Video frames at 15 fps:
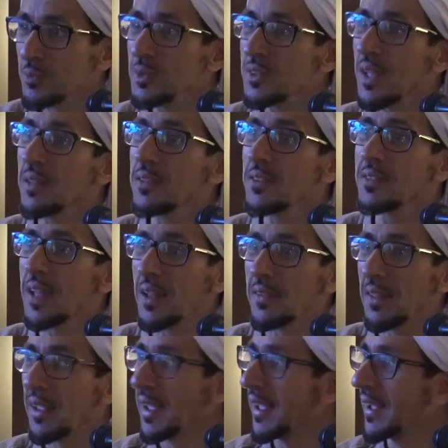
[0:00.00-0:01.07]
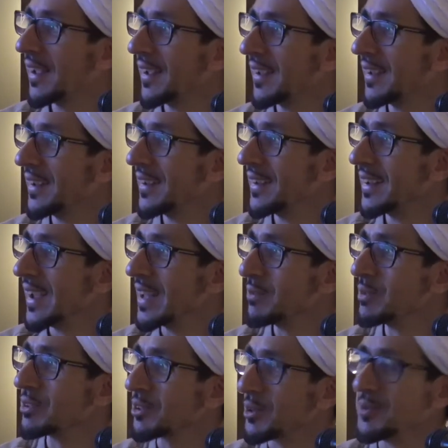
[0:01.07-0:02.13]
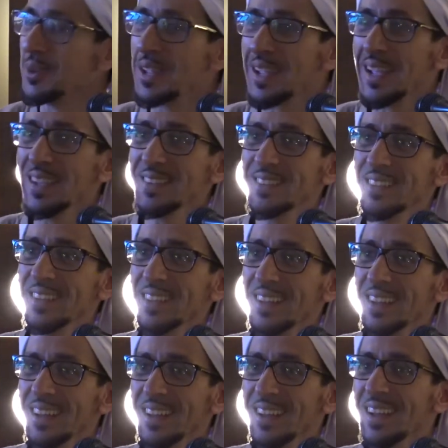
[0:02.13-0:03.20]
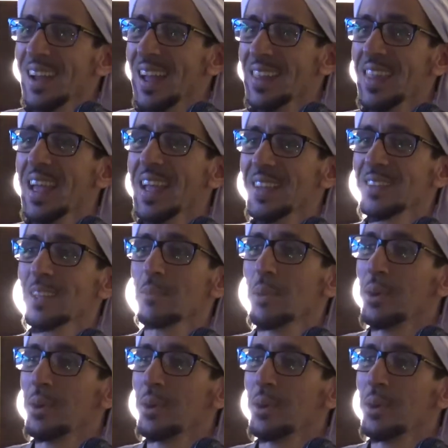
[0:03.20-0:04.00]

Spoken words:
misunderstanding and miscommunication and ends up